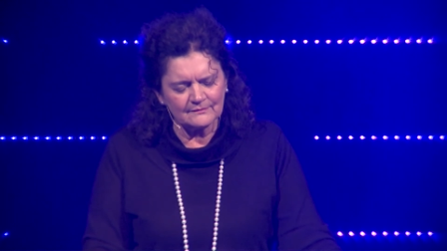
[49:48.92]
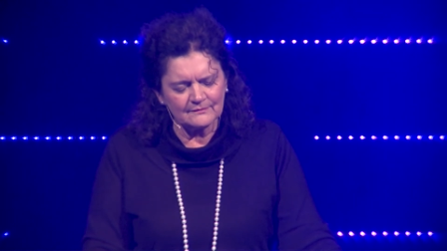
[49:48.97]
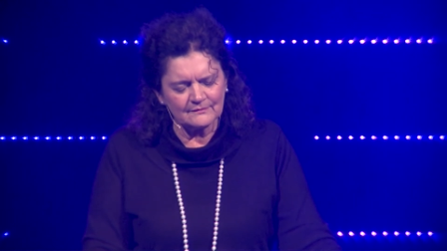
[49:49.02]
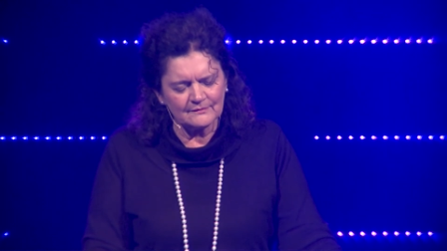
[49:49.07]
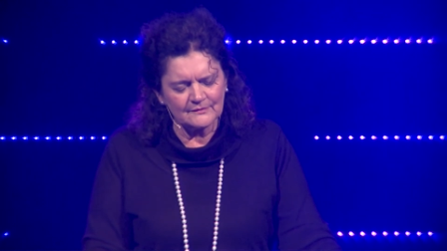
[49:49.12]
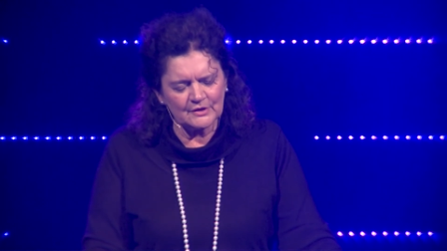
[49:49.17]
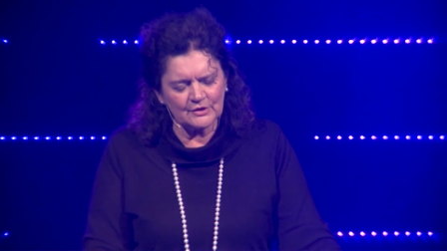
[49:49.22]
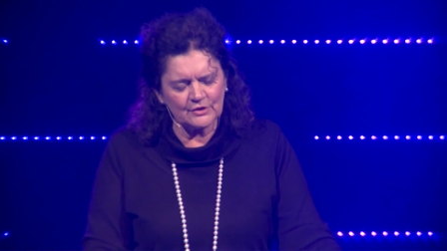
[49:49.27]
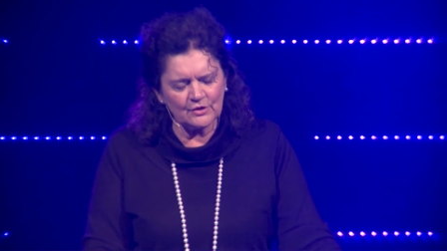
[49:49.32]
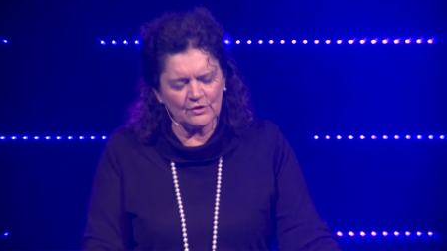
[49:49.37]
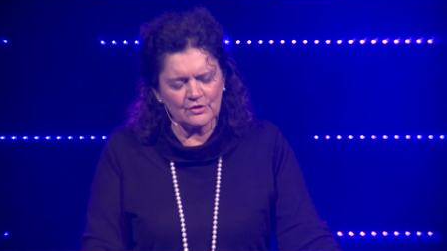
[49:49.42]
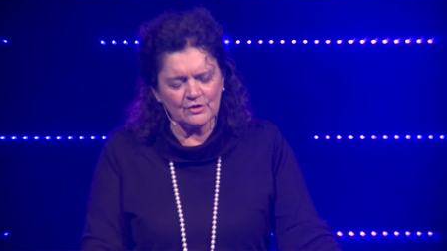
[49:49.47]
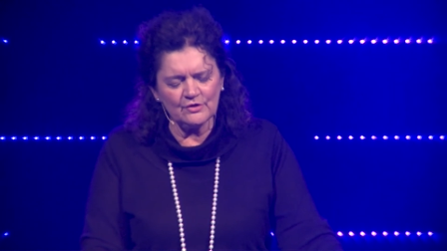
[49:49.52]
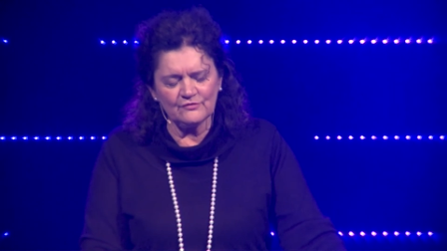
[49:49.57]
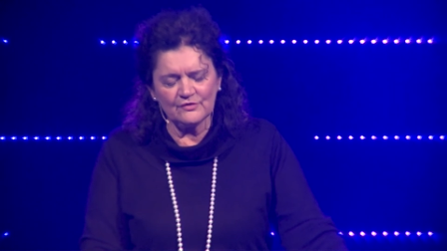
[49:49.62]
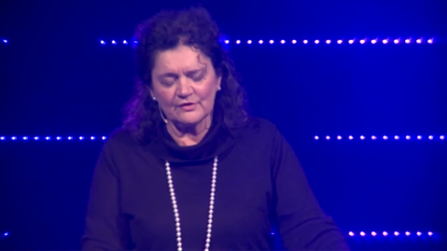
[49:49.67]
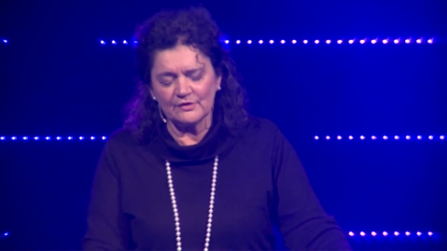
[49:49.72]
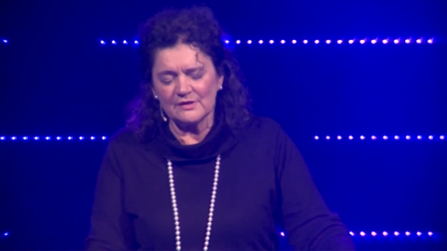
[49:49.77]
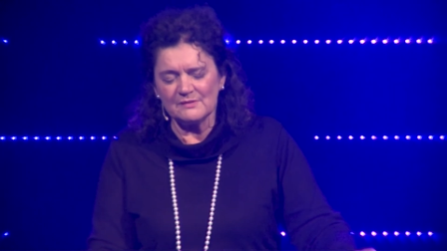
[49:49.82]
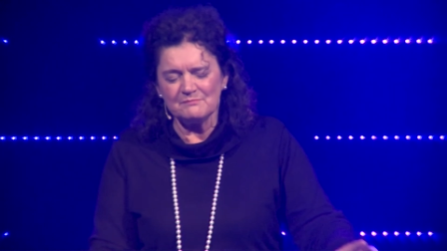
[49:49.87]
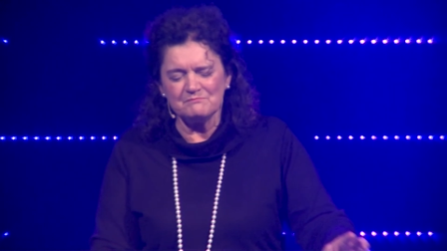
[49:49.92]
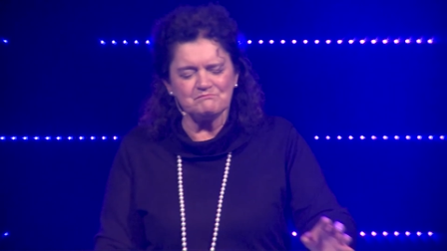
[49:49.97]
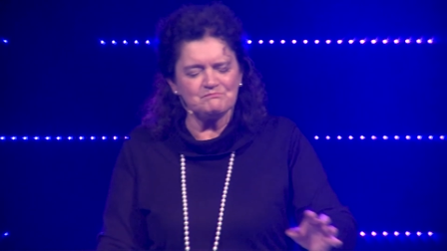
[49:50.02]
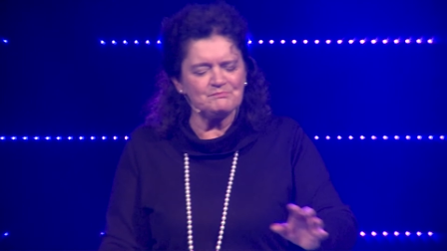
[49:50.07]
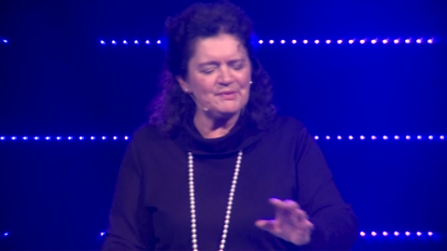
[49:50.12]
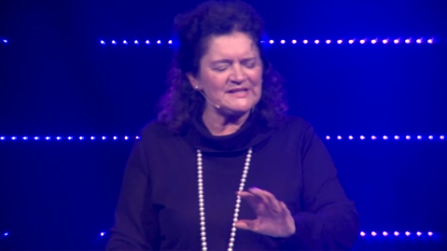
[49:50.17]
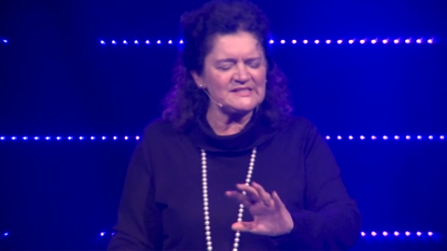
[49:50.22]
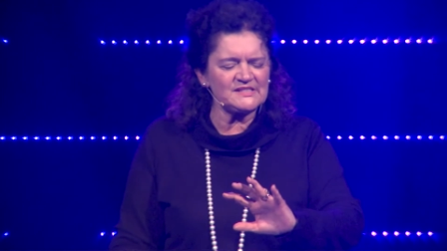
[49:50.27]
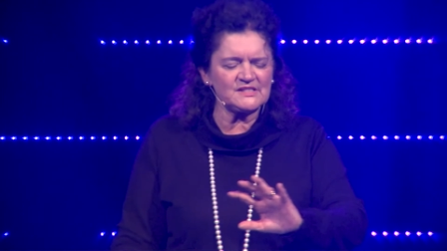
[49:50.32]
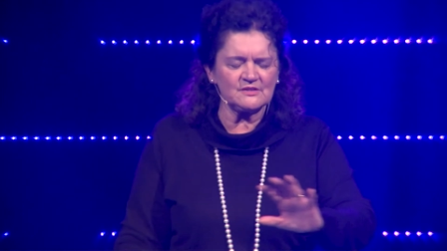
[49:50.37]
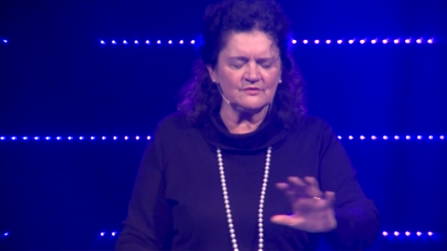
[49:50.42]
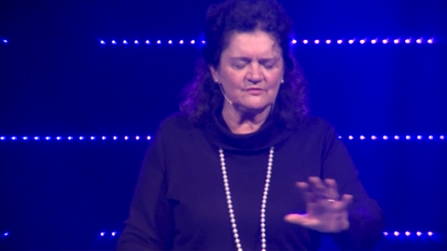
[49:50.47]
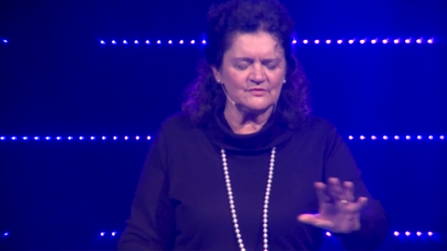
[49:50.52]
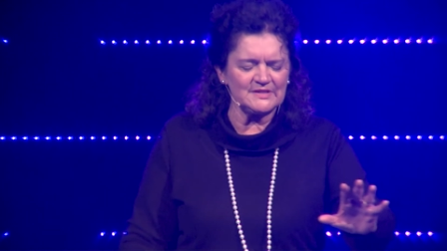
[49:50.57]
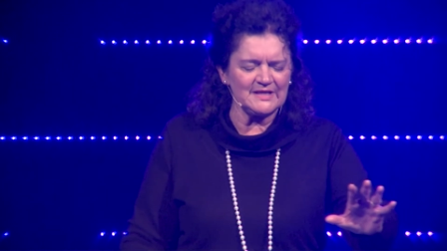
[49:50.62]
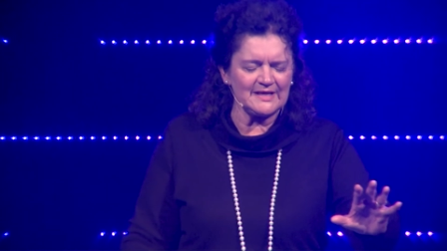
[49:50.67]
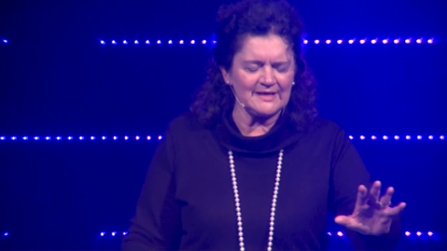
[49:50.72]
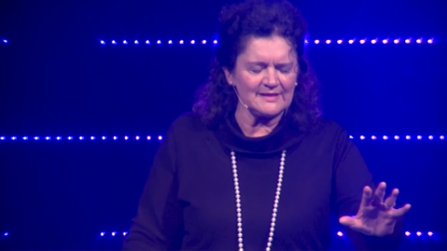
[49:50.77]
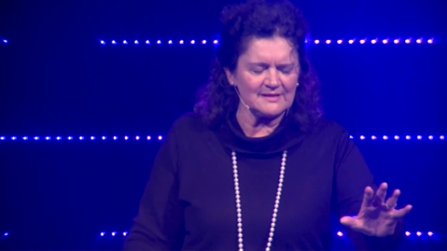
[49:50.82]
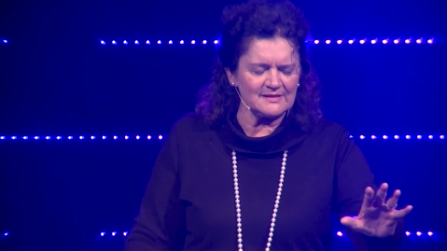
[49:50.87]
That on her very best of
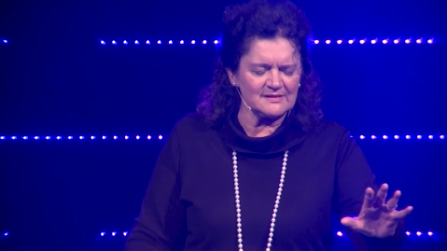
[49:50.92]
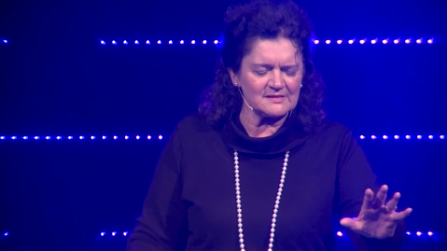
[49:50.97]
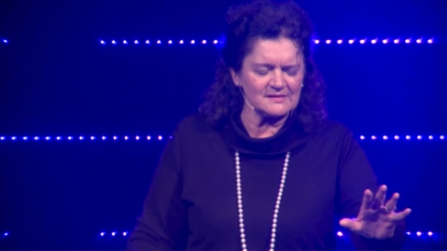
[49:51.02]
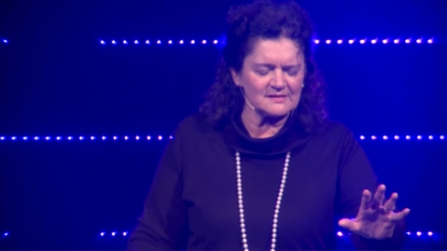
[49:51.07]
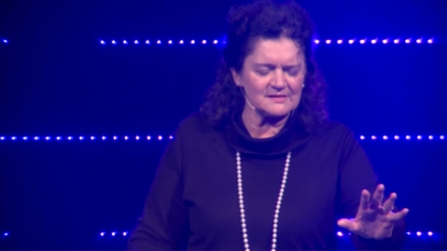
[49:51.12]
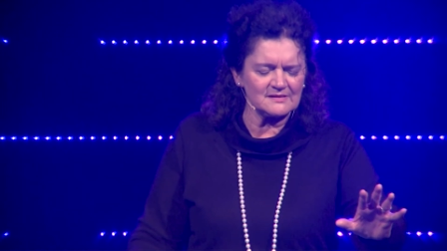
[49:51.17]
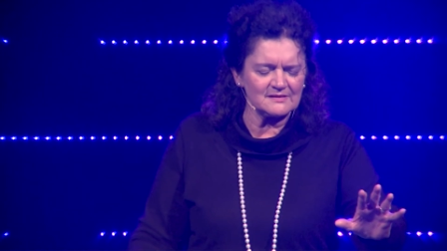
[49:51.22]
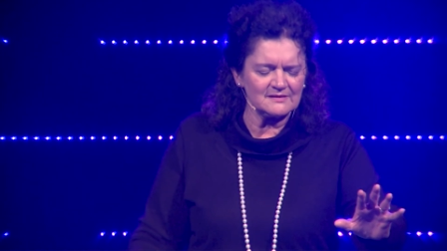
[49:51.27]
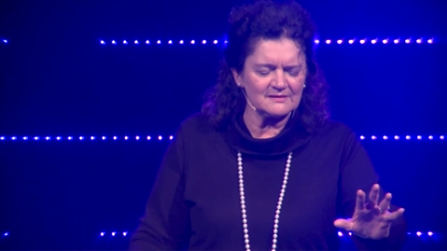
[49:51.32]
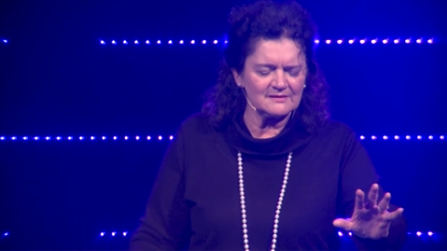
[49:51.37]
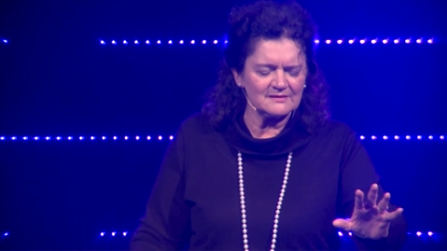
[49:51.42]
days,